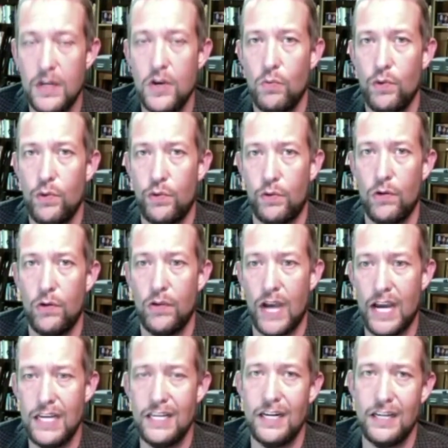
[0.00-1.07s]
with her own
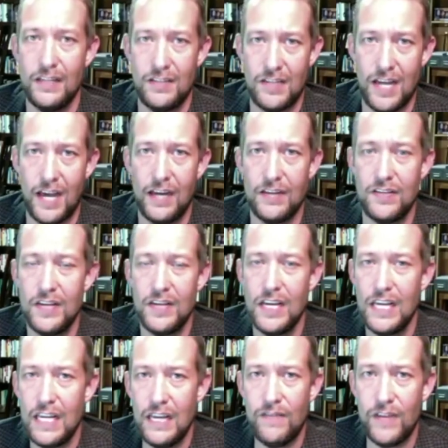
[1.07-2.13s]
identity status,
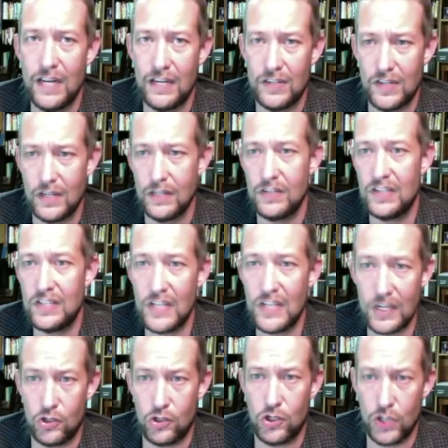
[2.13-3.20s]
even as a
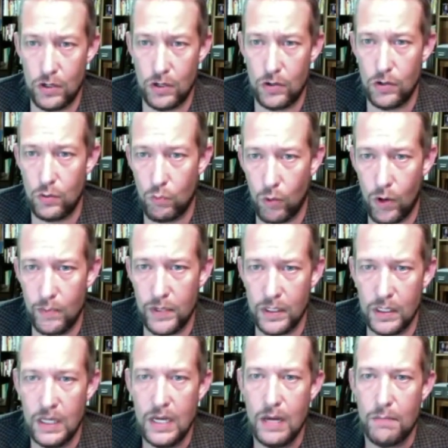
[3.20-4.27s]
cisgendered
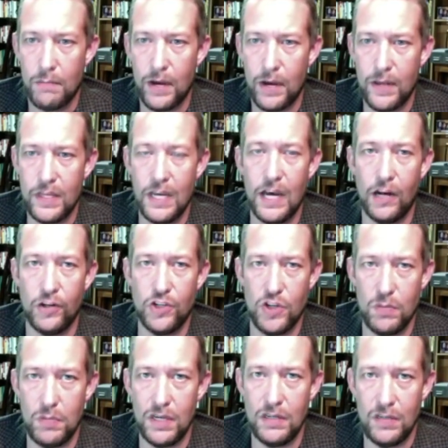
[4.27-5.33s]
woman, by the
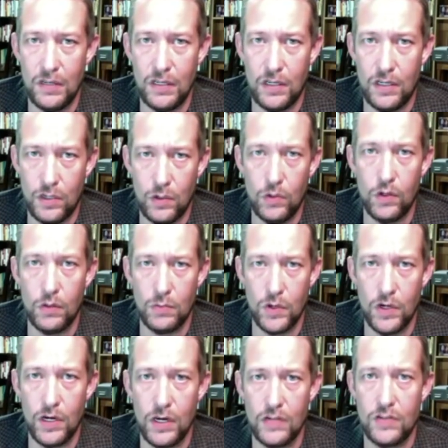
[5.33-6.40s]
LGBTQ
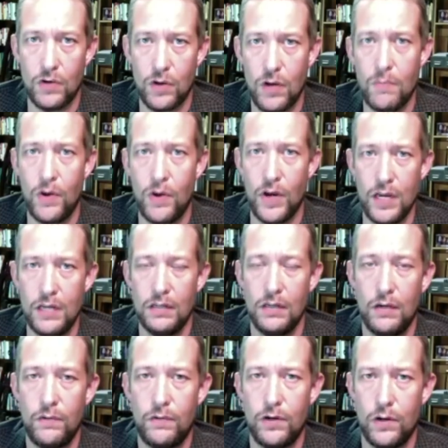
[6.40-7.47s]
community. So come on in
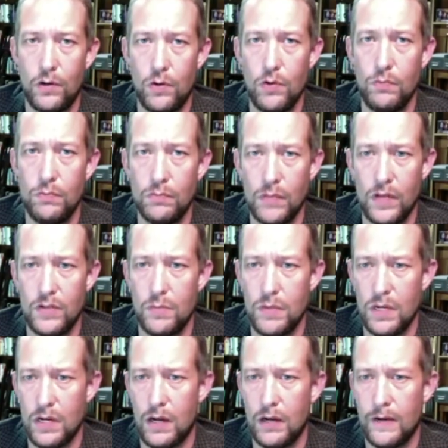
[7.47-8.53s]
for a group
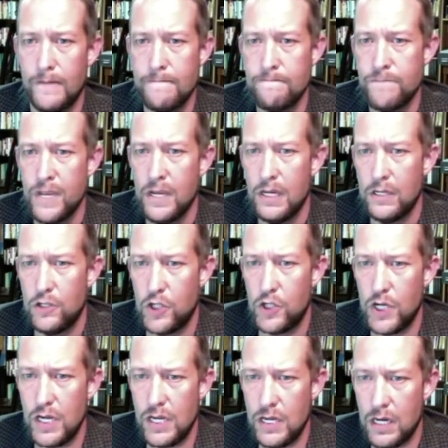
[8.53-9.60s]
lesbian hug.
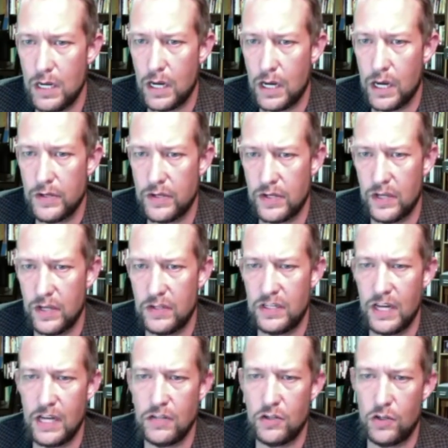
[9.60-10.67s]
Jean says,
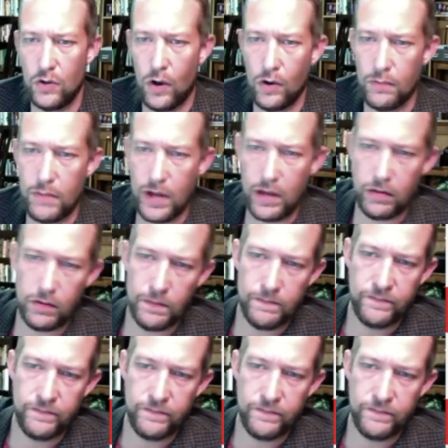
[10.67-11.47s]
stand strong, Beth.